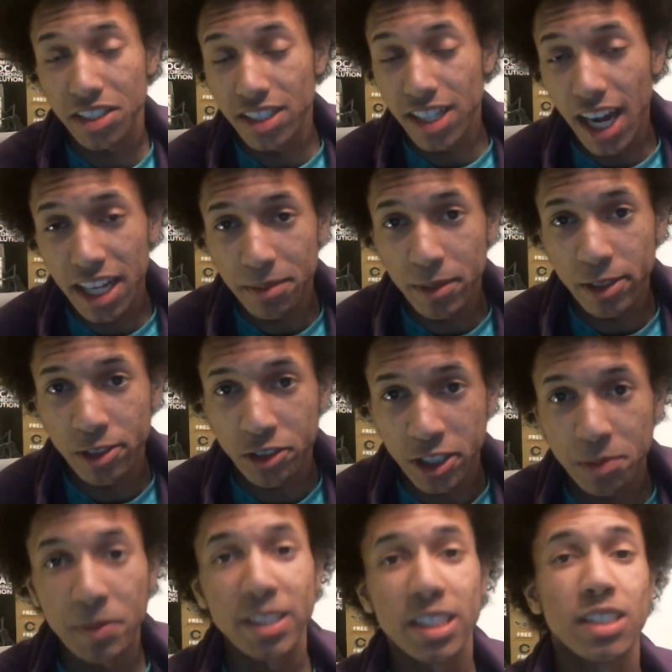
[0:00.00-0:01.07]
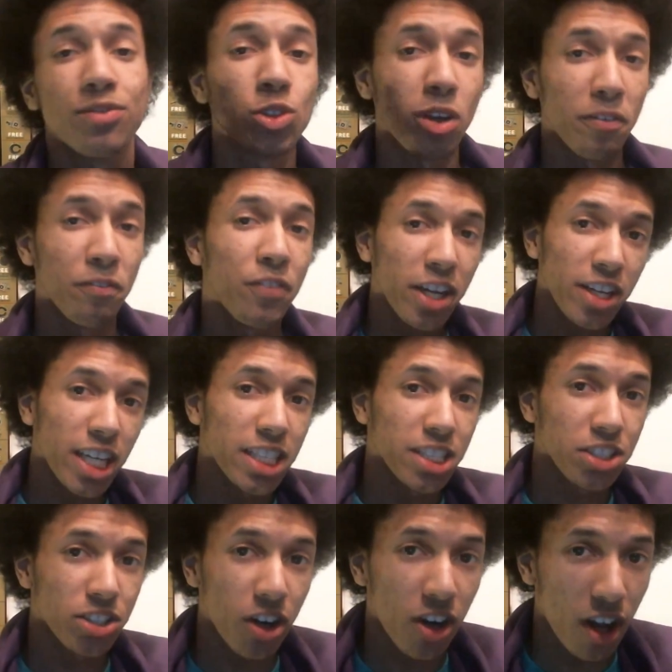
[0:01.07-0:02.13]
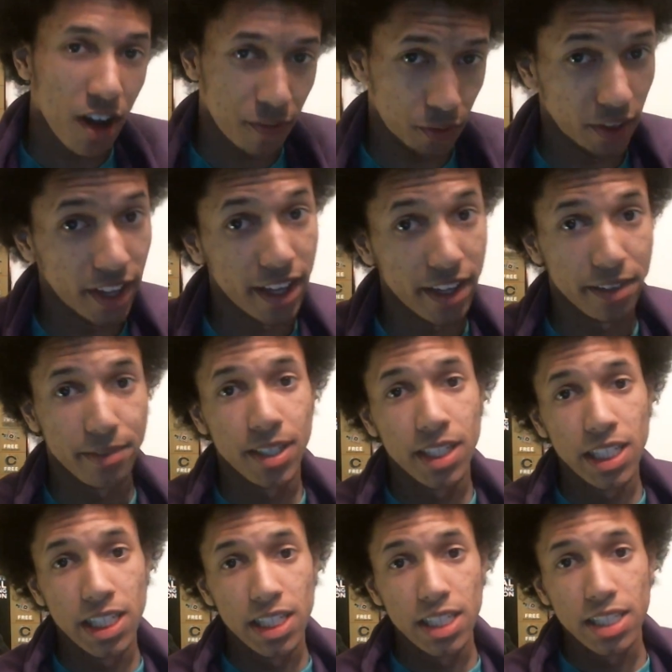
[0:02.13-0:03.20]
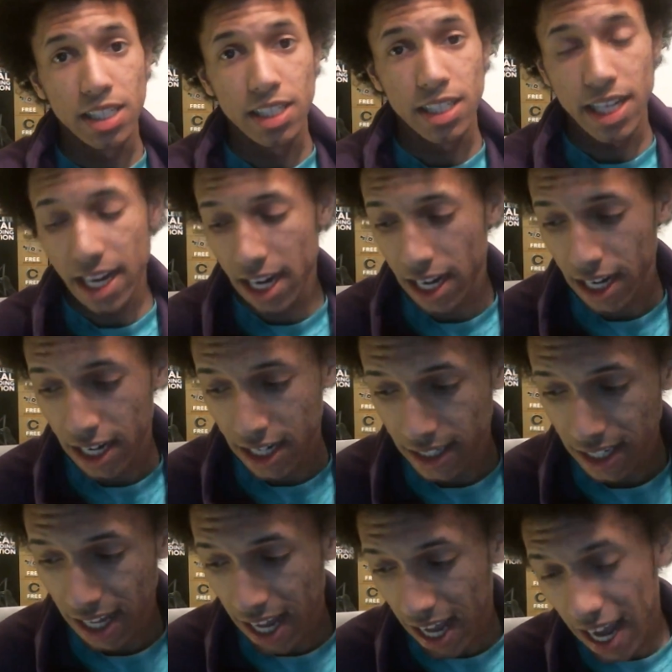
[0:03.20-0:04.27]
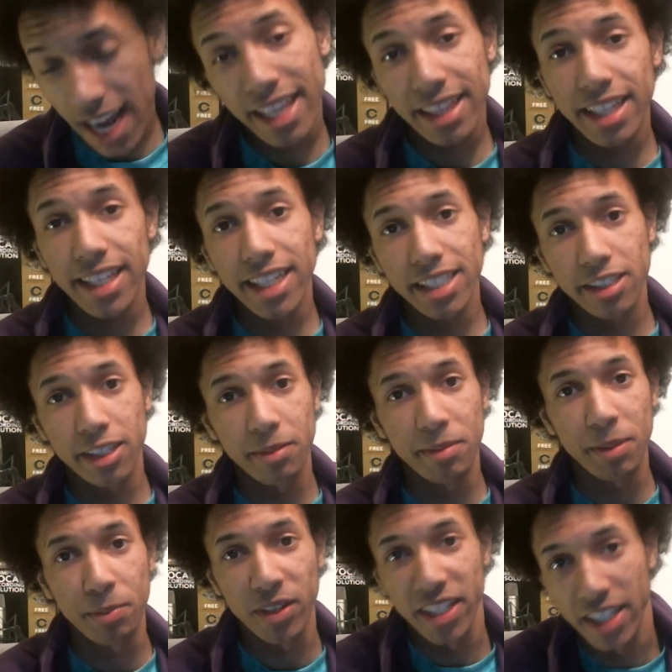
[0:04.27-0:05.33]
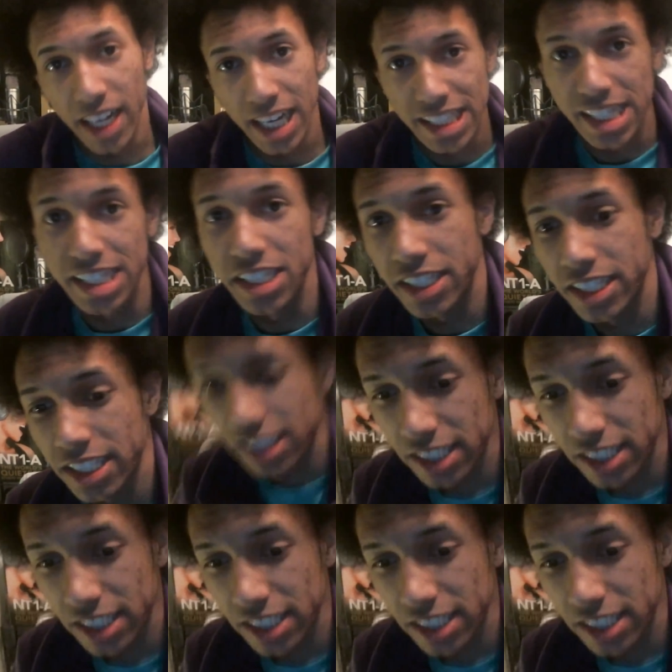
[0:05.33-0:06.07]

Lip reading: It's not the most expensive, so I figured I'd start off with it. And I think it's going to be pretty nice.